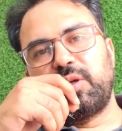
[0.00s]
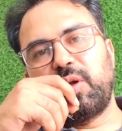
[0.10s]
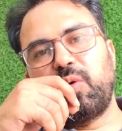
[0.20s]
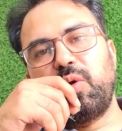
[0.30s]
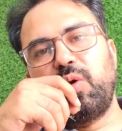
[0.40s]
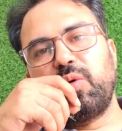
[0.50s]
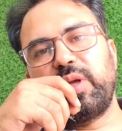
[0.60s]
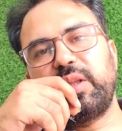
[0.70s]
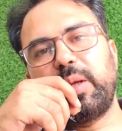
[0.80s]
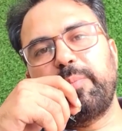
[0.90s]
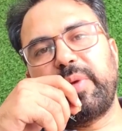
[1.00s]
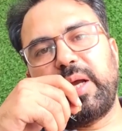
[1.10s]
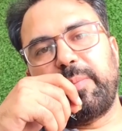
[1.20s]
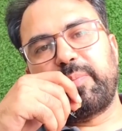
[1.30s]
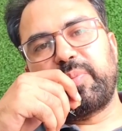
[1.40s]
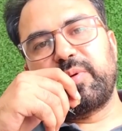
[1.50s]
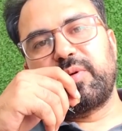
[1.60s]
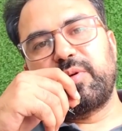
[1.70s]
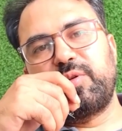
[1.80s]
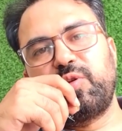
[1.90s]
Now looking the map,
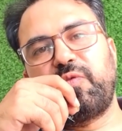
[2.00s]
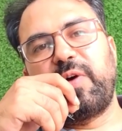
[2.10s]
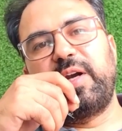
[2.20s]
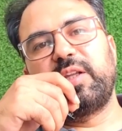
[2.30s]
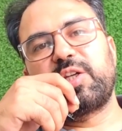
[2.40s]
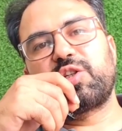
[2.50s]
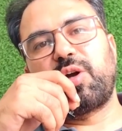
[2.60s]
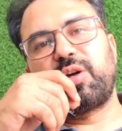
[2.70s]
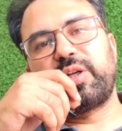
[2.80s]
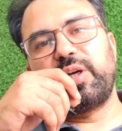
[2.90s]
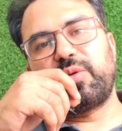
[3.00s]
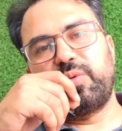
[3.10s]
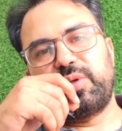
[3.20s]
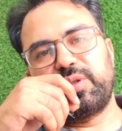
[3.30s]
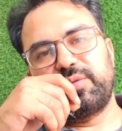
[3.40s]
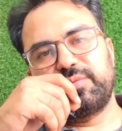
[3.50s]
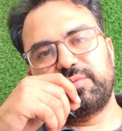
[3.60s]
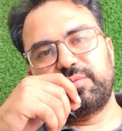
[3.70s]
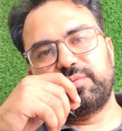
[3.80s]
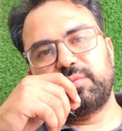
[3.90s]
you find the shortcut route.
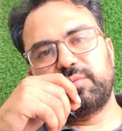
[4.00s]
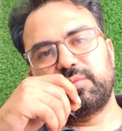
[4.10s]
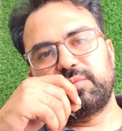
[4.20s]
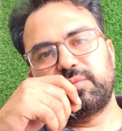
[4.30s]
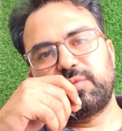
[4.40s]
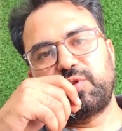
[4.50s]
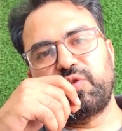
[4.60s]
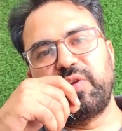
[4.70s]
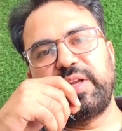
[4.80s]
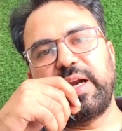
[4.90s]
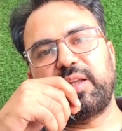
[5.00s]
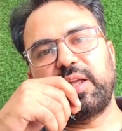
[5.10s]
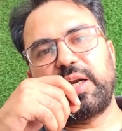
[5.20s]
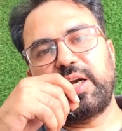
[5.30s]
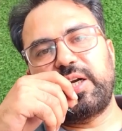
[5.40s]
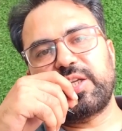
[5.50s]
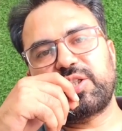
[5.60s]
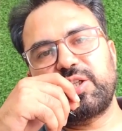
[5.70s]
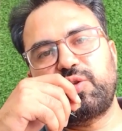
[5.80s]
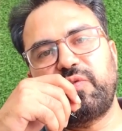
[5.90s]
You will get
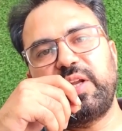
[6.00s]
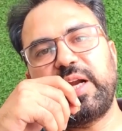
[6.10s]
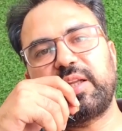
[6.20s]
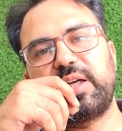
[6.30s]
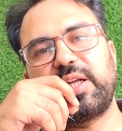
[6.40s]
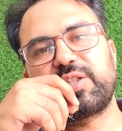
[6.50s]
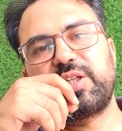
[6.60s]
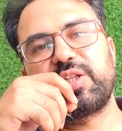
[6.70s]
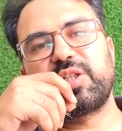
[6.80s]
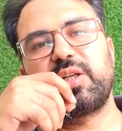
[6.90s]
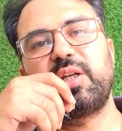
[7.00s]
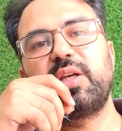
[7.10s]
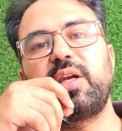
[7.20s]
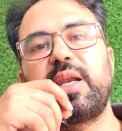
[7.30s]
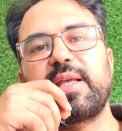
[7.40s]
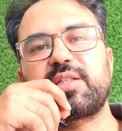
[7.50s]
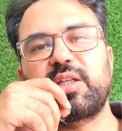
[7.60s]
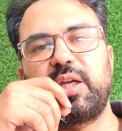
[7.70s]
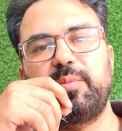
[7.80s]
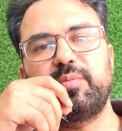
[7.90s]
the destination in less
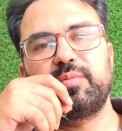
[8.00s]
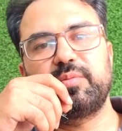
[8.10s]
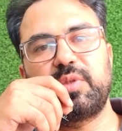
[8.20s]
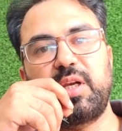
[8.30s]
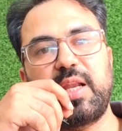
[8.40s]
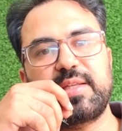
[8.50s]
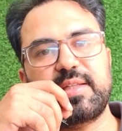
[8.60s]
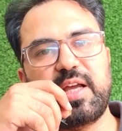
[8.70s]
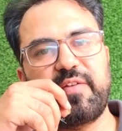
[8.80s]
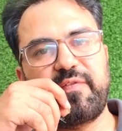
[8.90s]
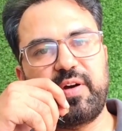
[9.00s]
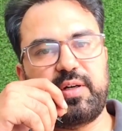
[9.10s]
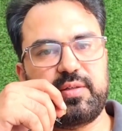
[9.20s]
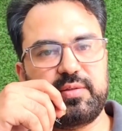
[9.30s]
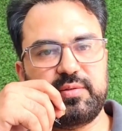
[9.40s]
time, less effort,